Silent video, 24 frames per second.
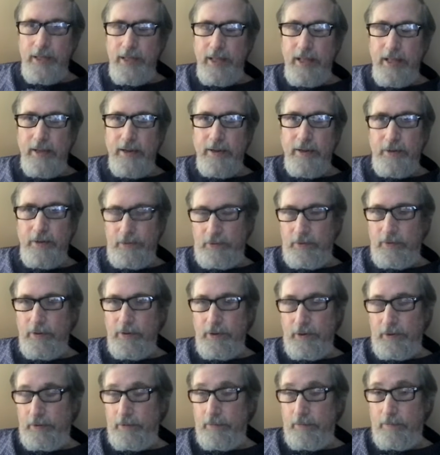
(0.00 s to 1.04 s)
then
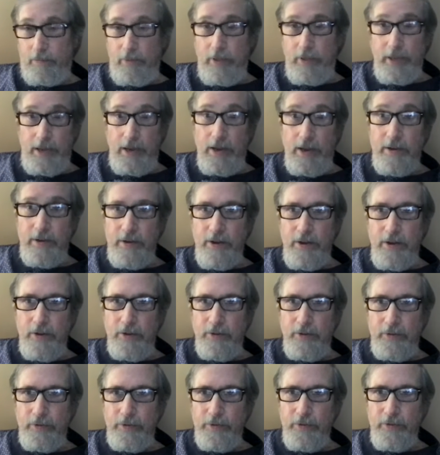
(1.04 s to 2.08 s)
the
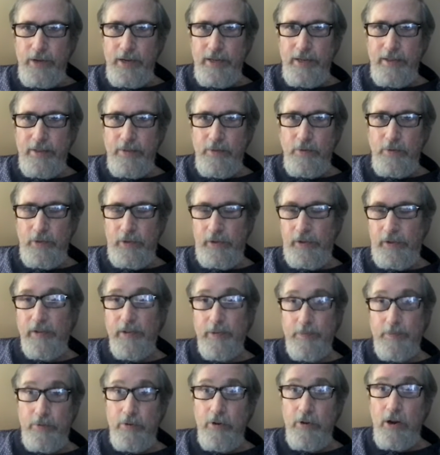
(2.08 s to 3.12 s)
unknown, right? Or the
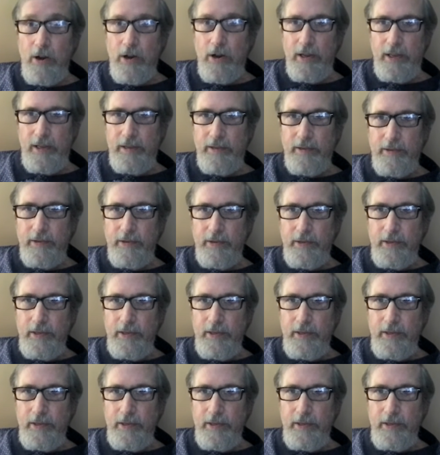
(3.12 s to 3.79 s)
surprise,